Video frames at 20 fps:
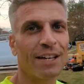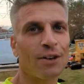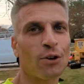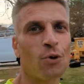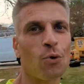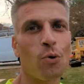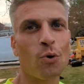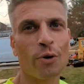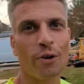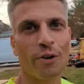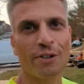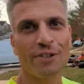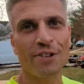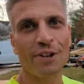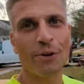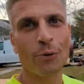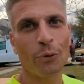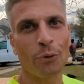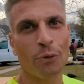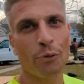
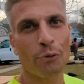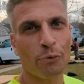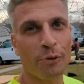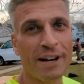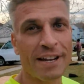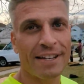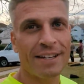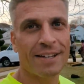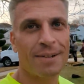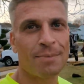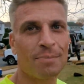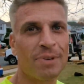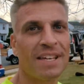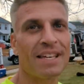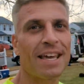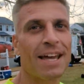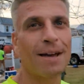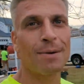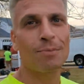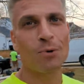3:15
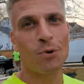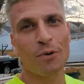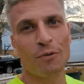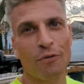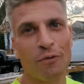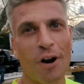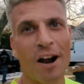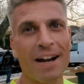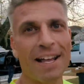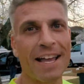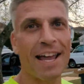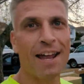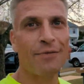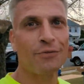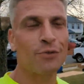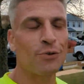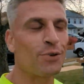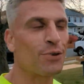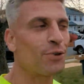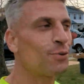p.m. on Friday
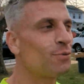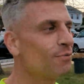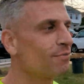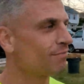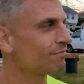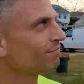afternoon.